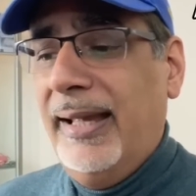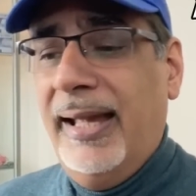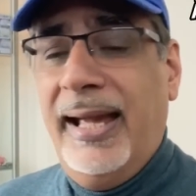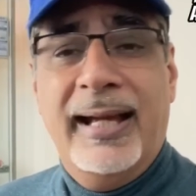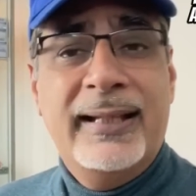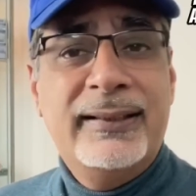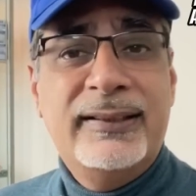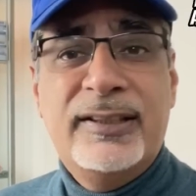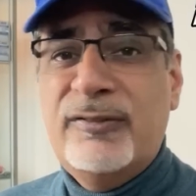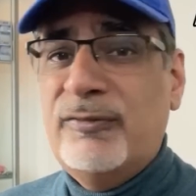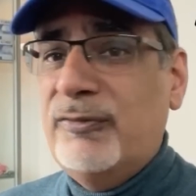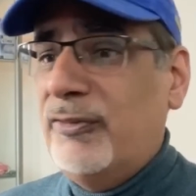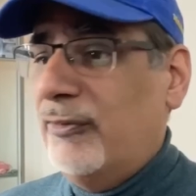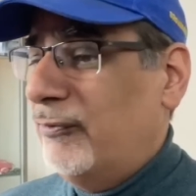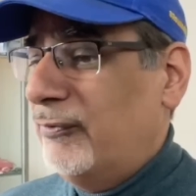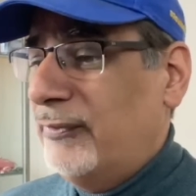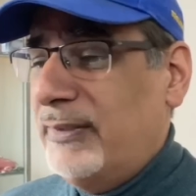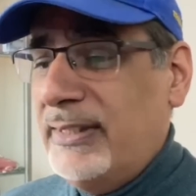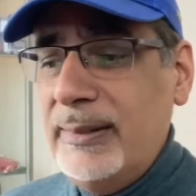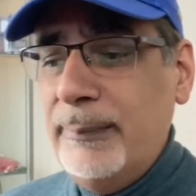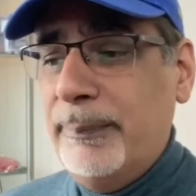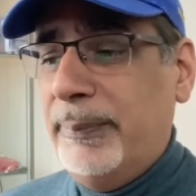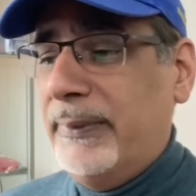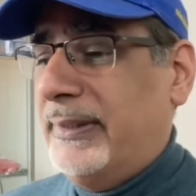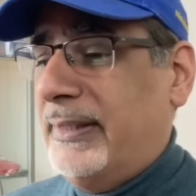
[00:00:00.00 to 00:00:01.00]
and just
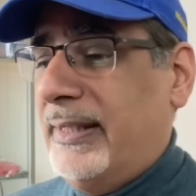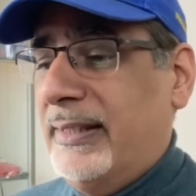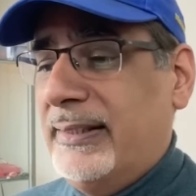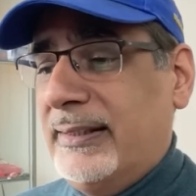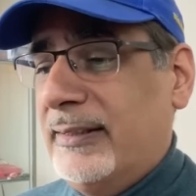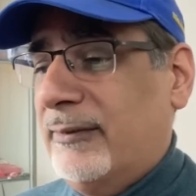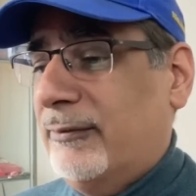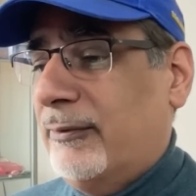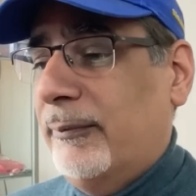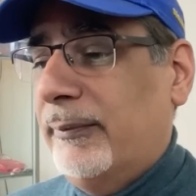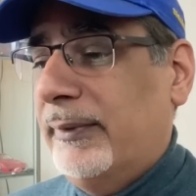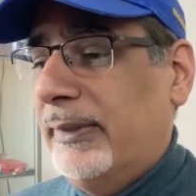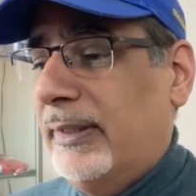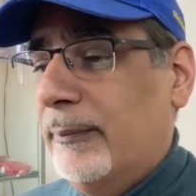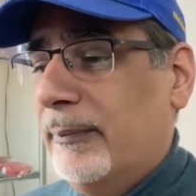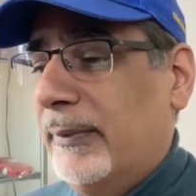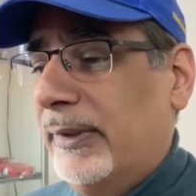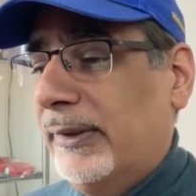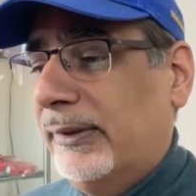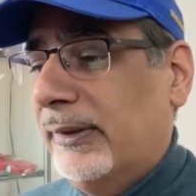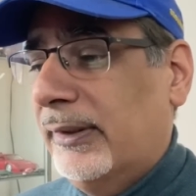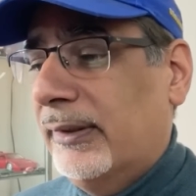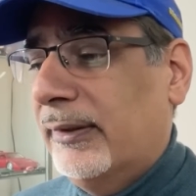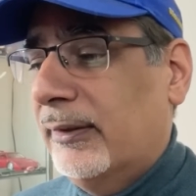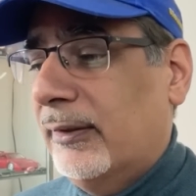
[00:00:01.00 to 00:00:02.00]
15% is from the
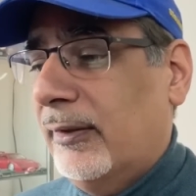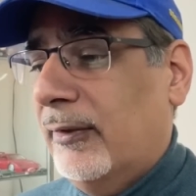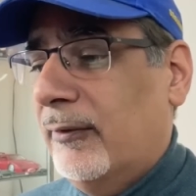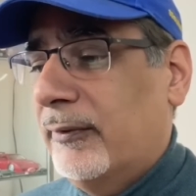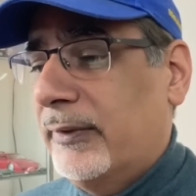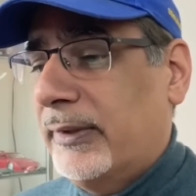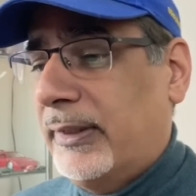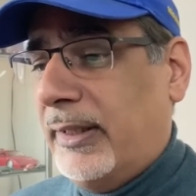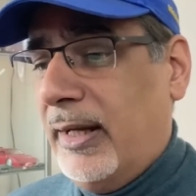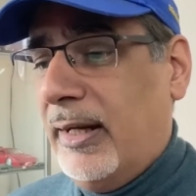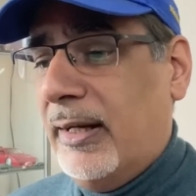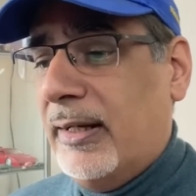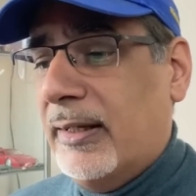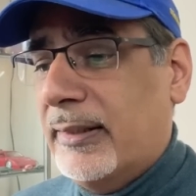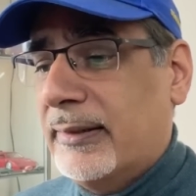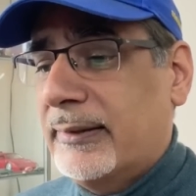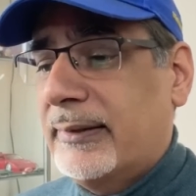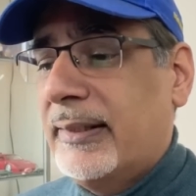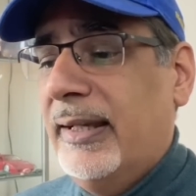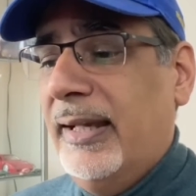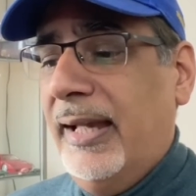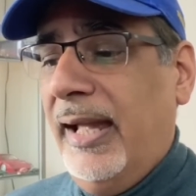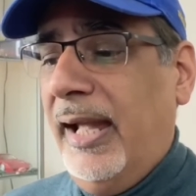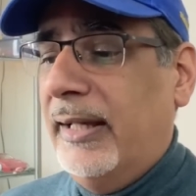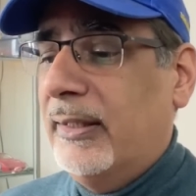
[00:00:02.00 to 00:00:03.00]
emissions of the cars,
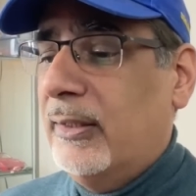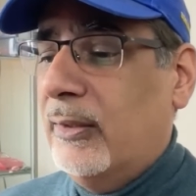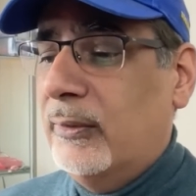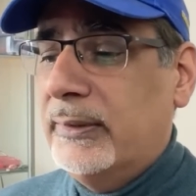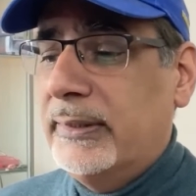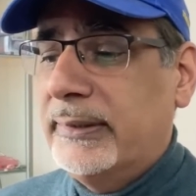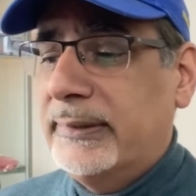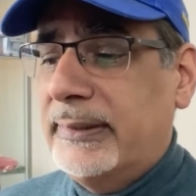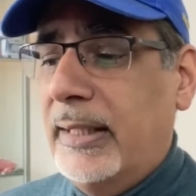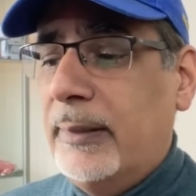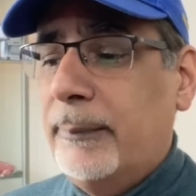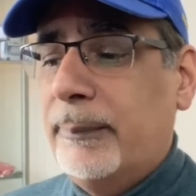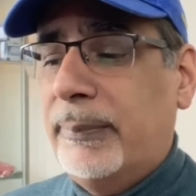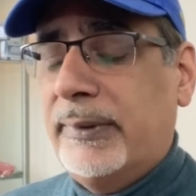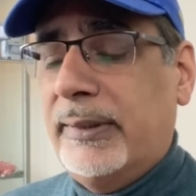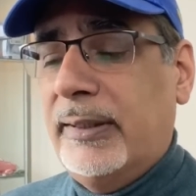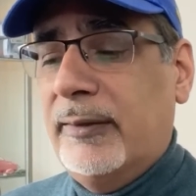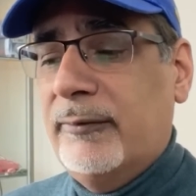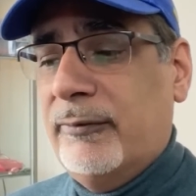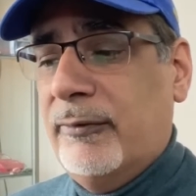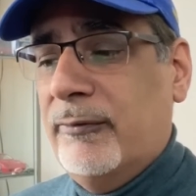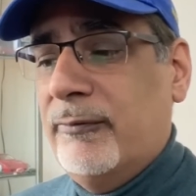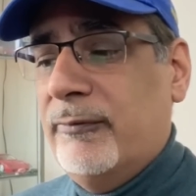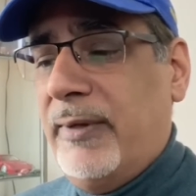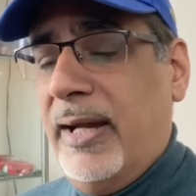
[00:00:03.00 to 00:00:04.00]
and only
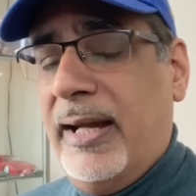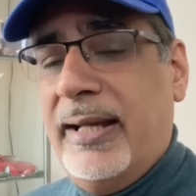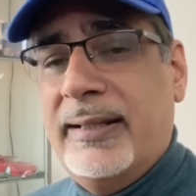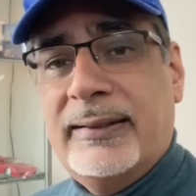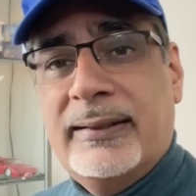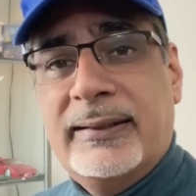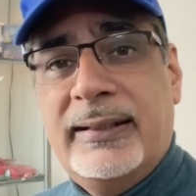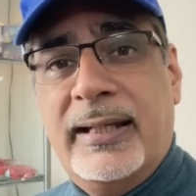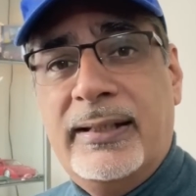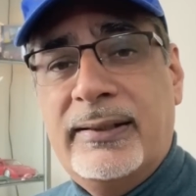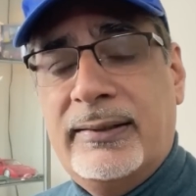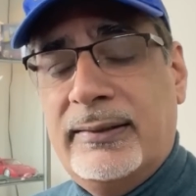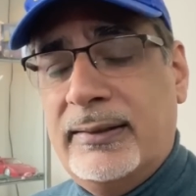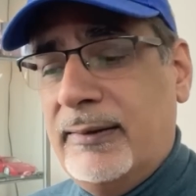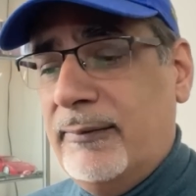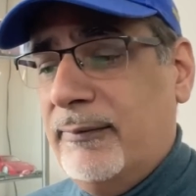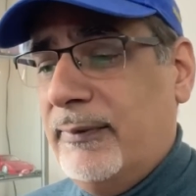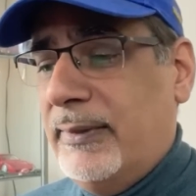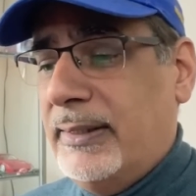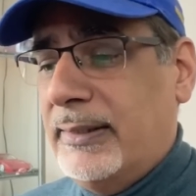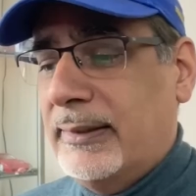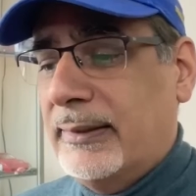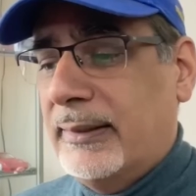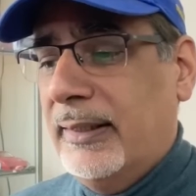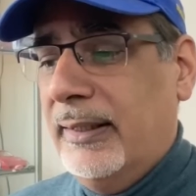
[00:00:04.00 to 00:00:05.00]
10% from vans and
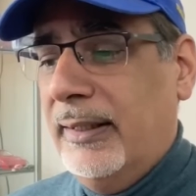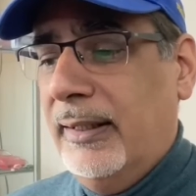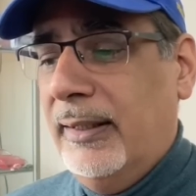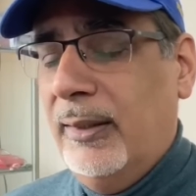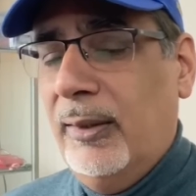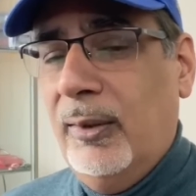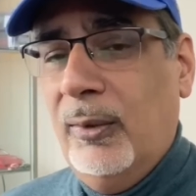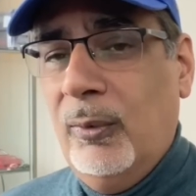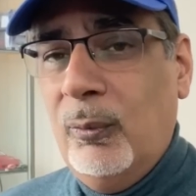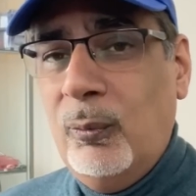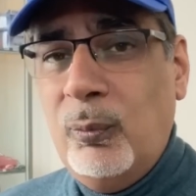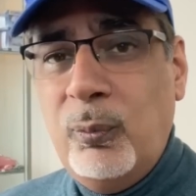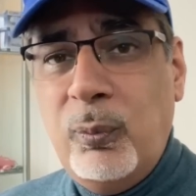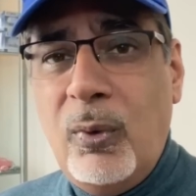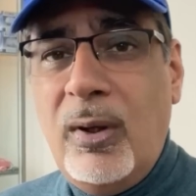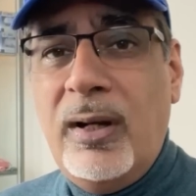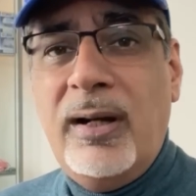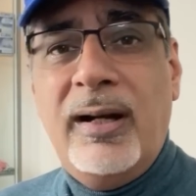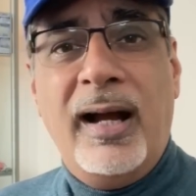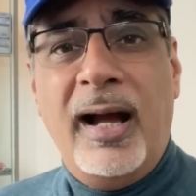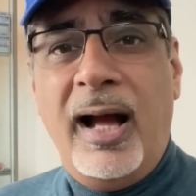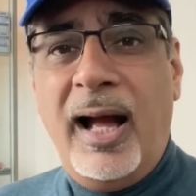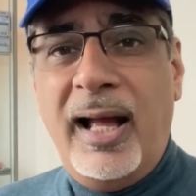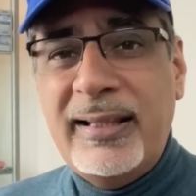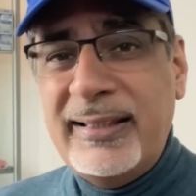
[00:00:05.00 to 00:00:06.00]
HGVs.
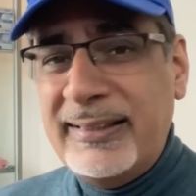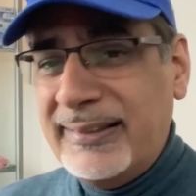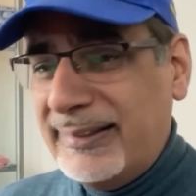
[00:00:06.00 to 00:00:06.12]
What?